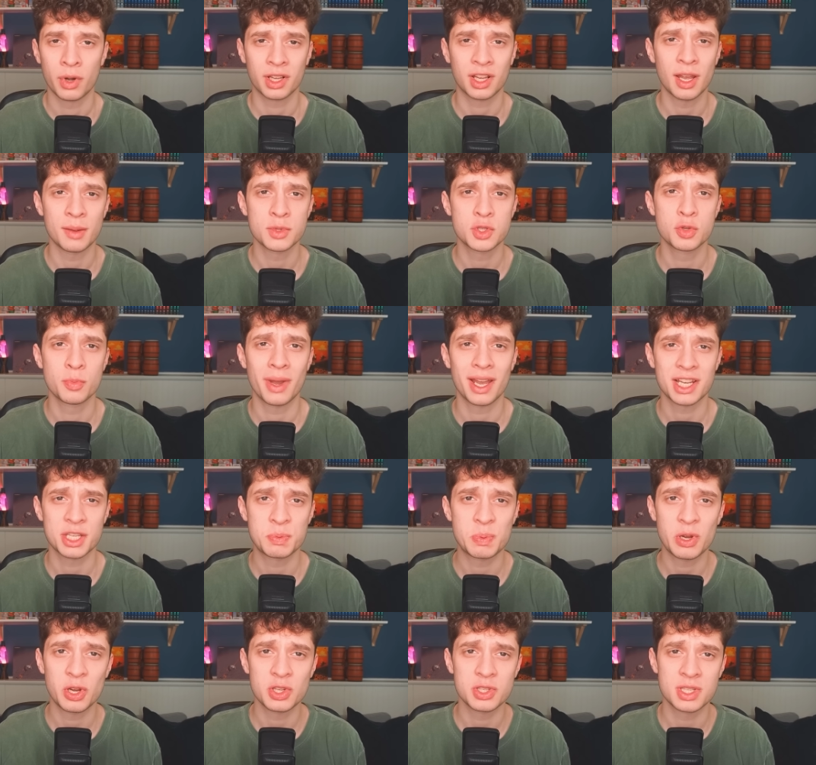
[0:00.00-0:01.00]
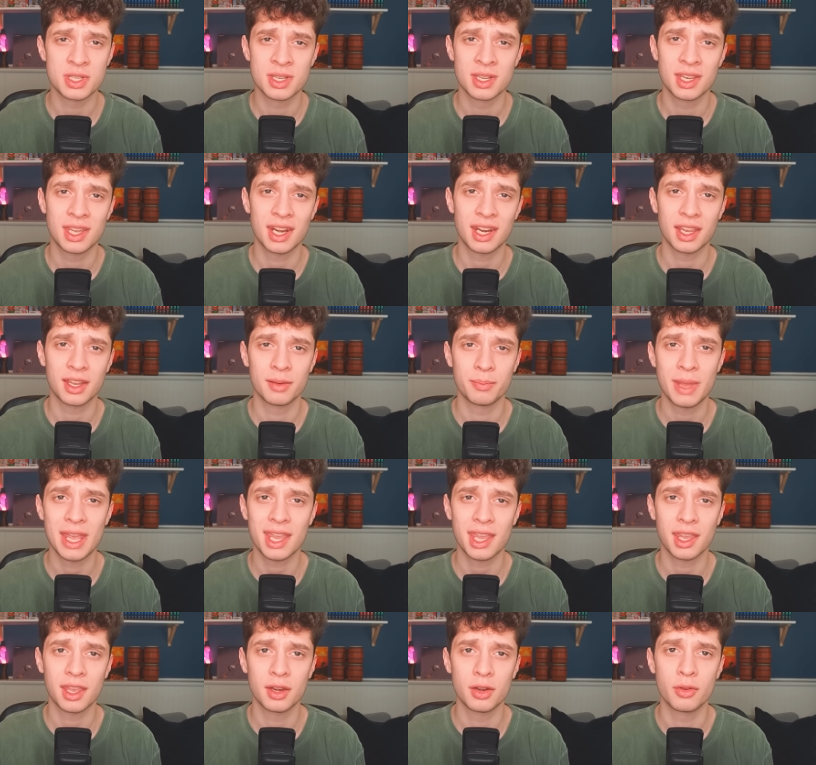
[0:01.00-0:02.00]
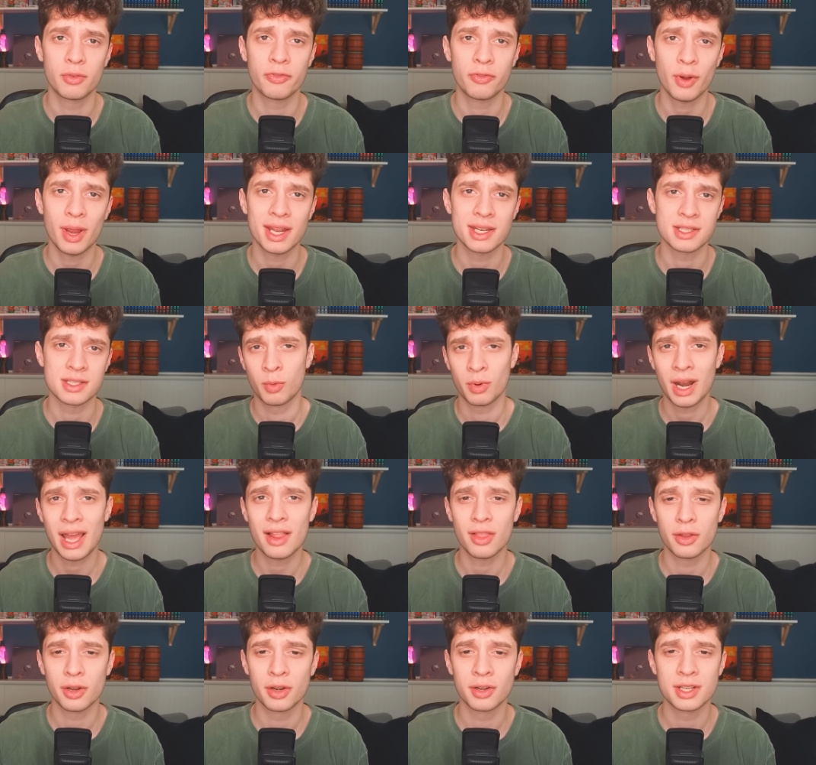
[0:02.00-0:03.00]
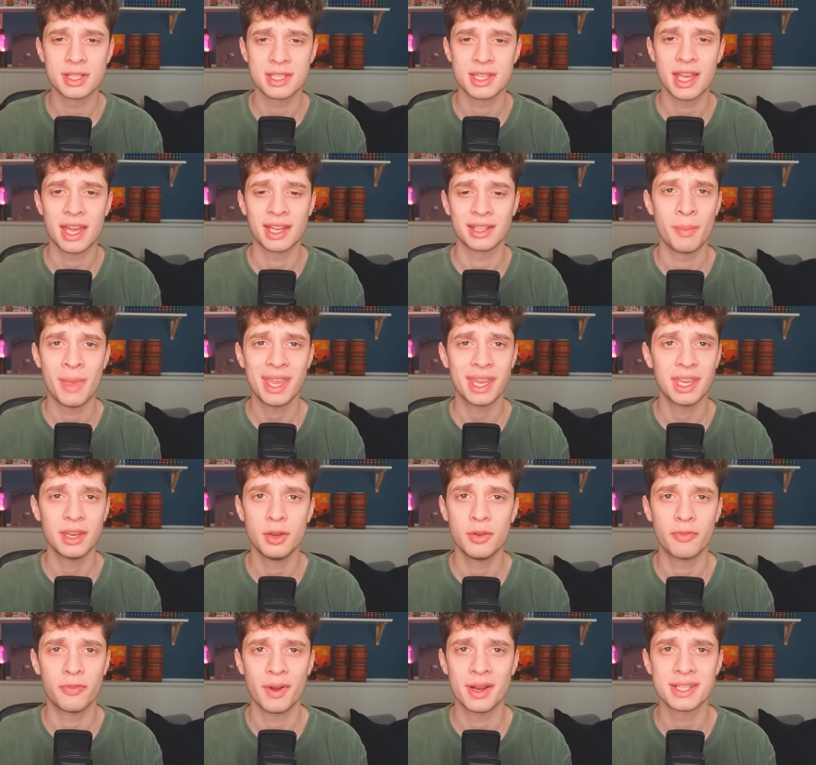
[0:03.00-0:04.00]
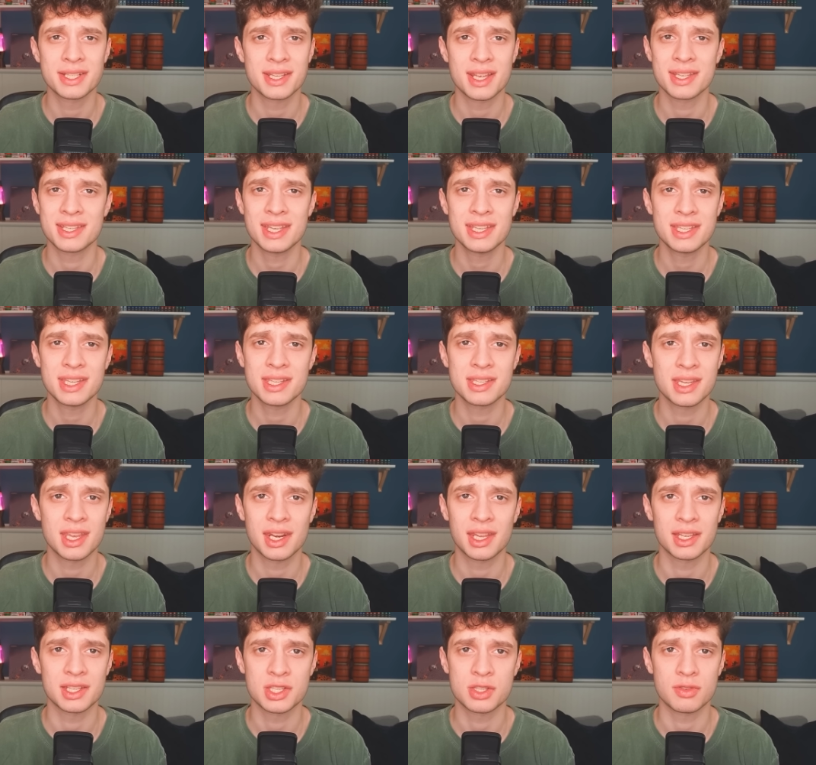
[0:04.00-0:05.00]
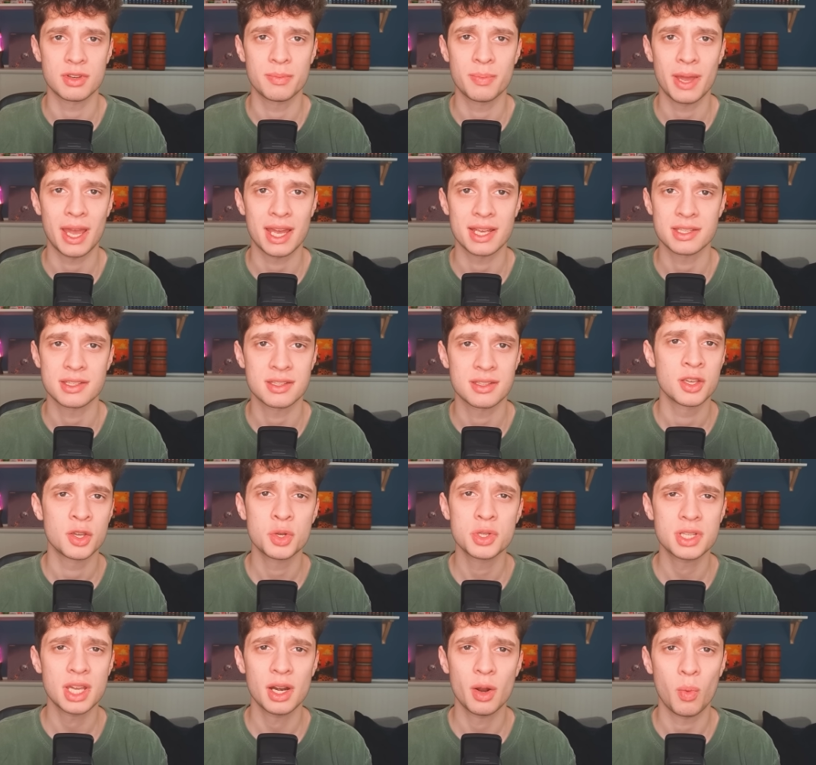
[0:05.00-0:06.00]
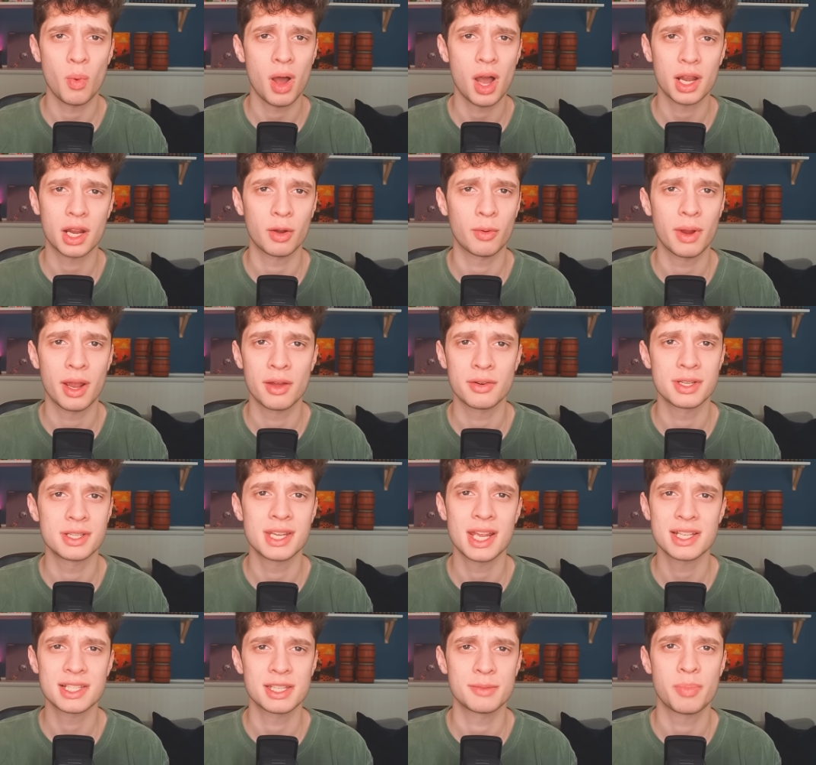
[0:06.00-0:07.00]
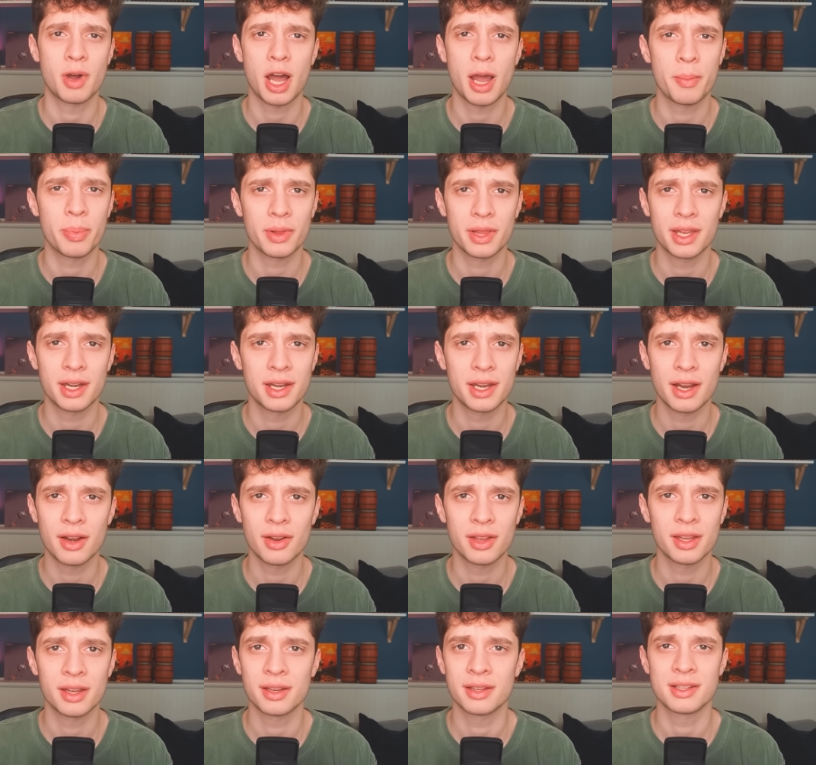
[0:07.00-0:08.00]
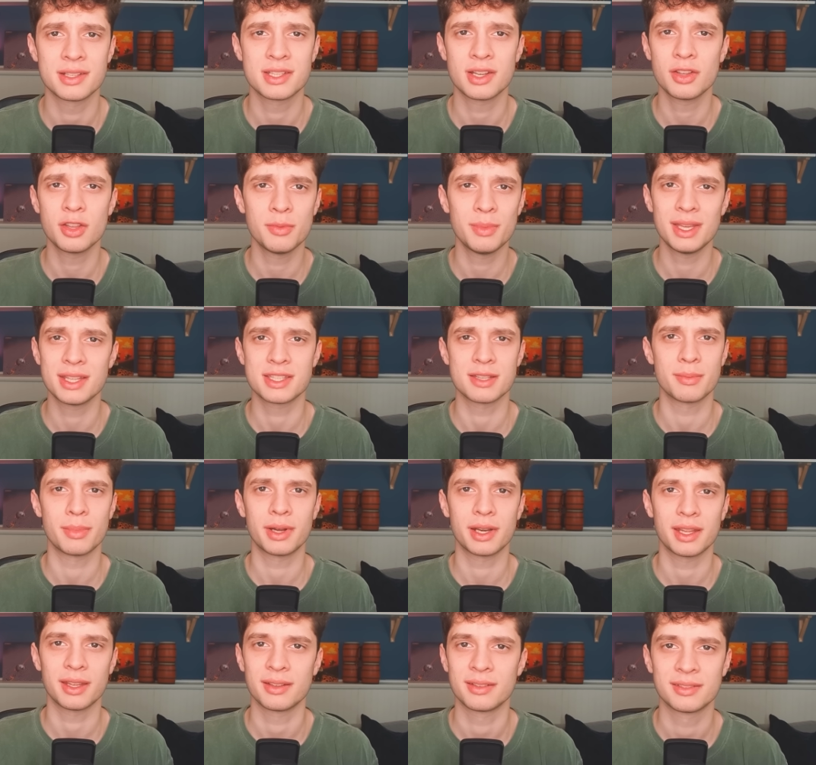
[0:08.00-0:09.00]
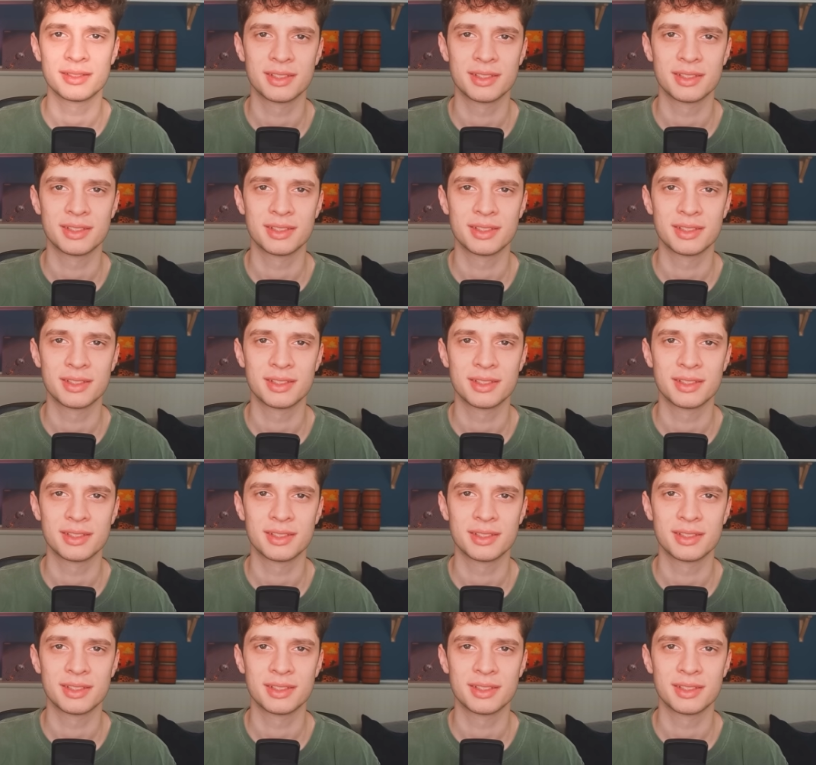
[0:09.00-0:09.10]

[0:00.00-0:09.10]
it comes to my experience getting and making a new friend, what I learned is that making new friends is as easy as getting a street pass. You just gotta walk around a densely populated area until you meet somebody.